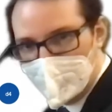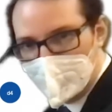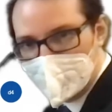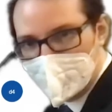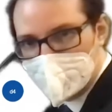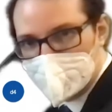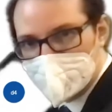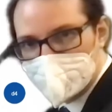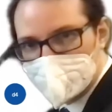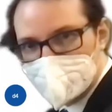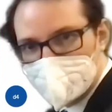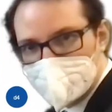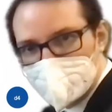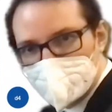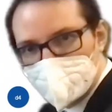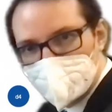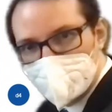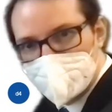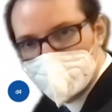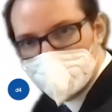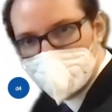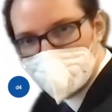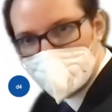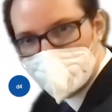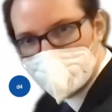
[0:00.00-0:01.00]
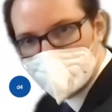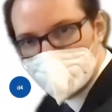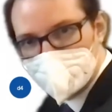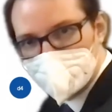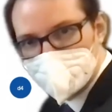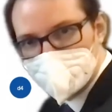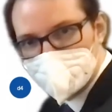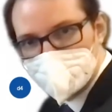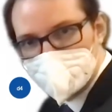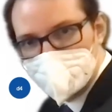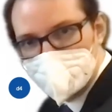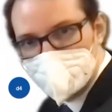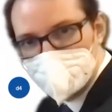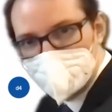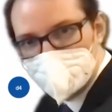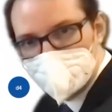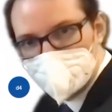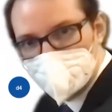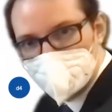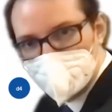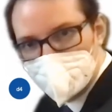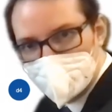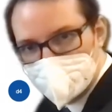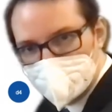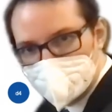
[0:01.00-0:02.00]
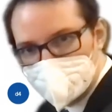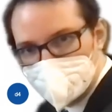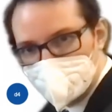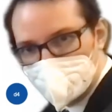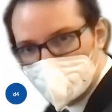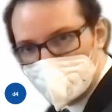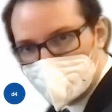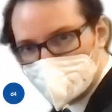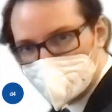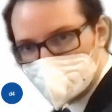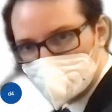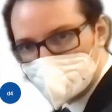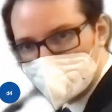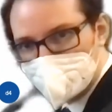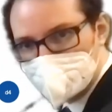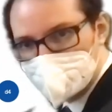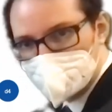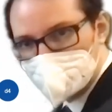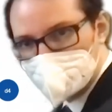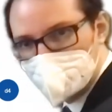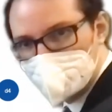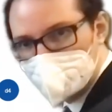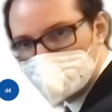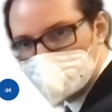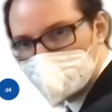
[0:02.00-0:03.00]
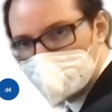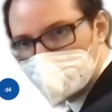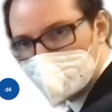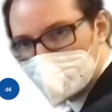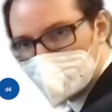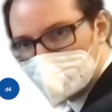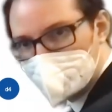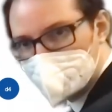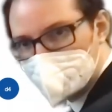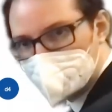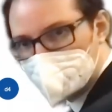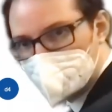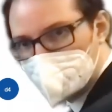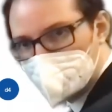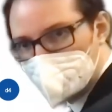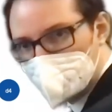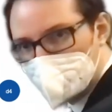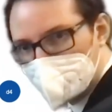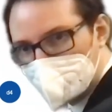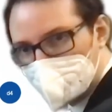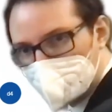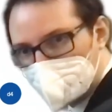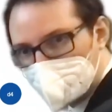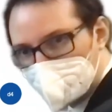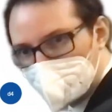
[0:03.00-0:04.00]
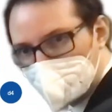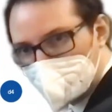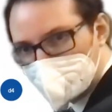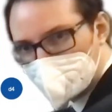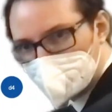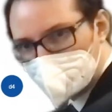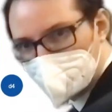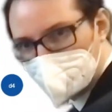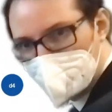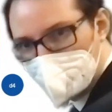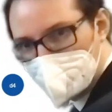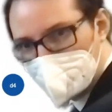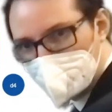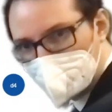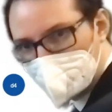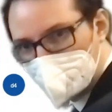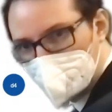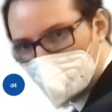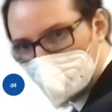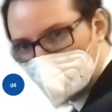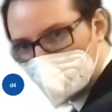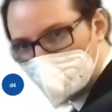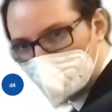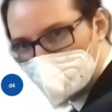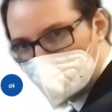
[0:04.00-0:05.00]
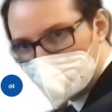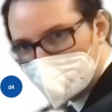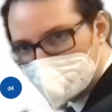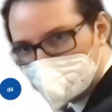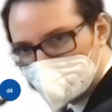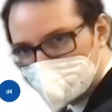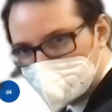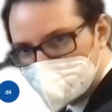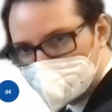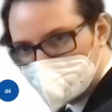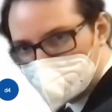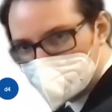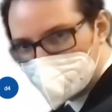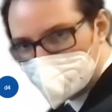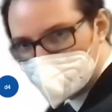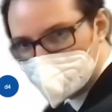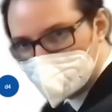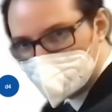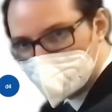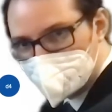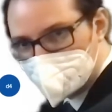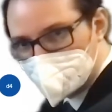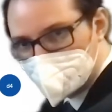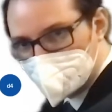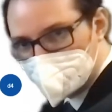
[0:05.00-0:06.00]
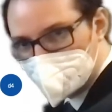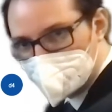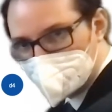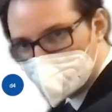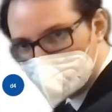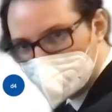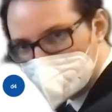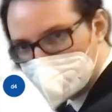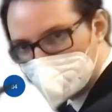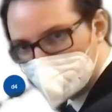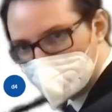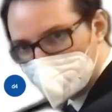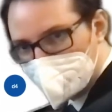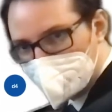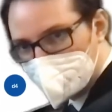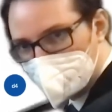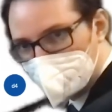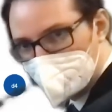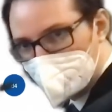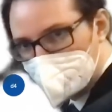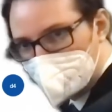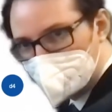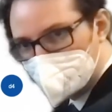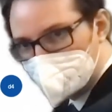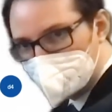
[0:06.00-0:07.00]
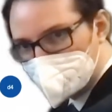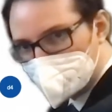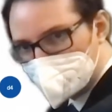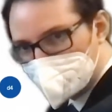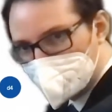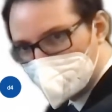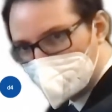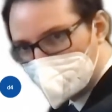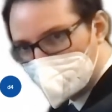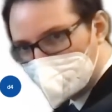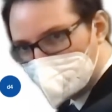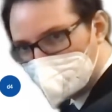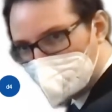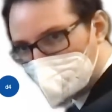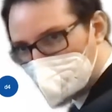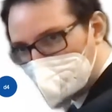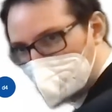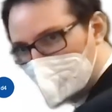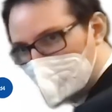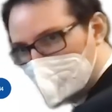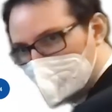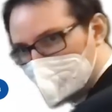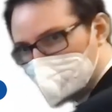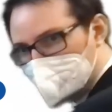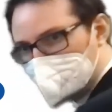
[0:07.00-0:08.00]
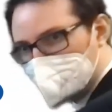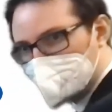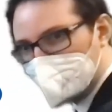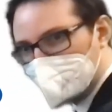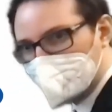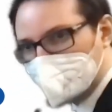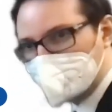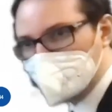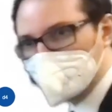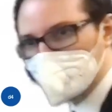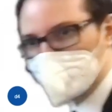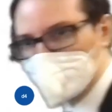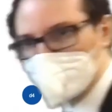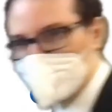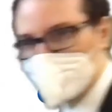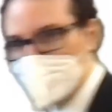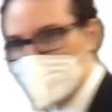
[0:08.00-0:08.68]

And then we'd have D2 and D1, right? So you see, it's the dot product with Q2 that is interesting to me, right? So I really just look for the angle.